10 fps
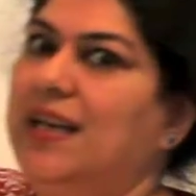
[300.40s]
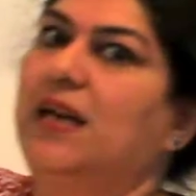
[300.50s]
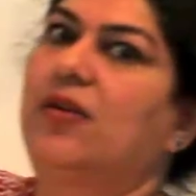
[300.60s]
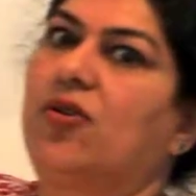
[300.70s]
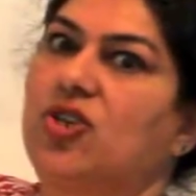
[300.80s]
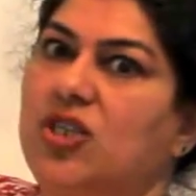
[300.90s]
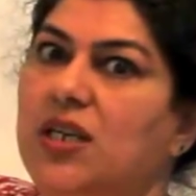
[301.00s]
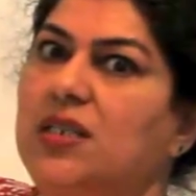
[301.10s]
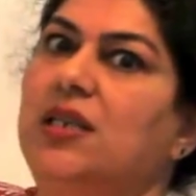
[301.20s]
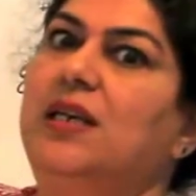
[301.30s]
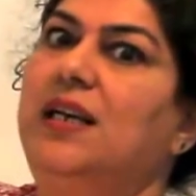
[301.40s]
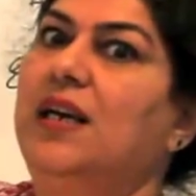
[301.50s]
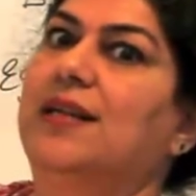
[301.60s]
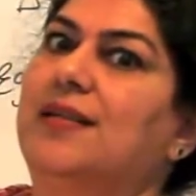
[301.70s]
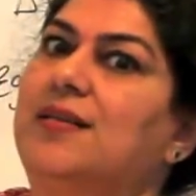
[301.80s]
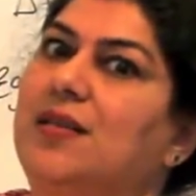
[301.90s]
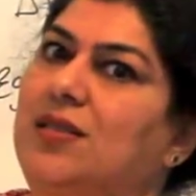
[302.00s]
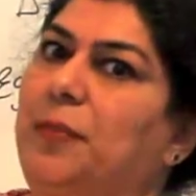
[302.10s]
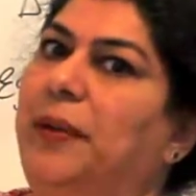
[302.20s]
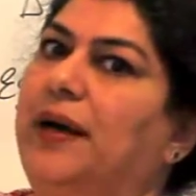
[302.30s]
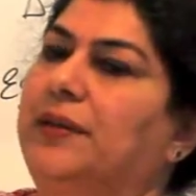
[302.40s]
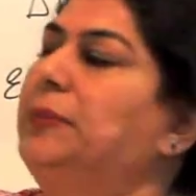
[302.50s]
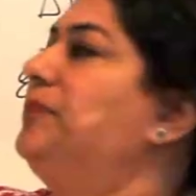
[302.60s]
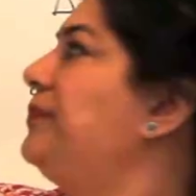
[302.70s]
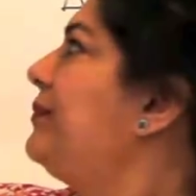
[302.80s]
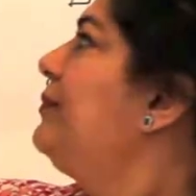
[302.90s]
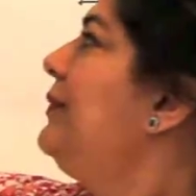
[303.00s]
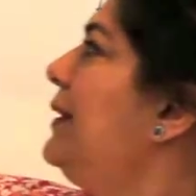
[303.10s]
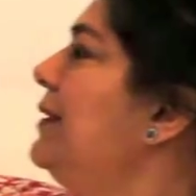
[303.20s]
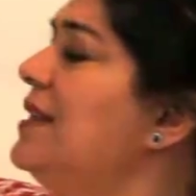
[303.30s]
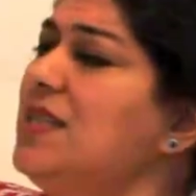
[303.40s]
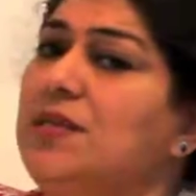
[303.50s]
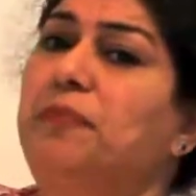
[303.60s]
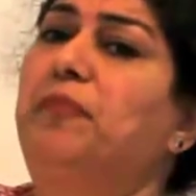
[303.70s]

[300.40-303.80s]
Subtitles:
here or certainly this is the path. This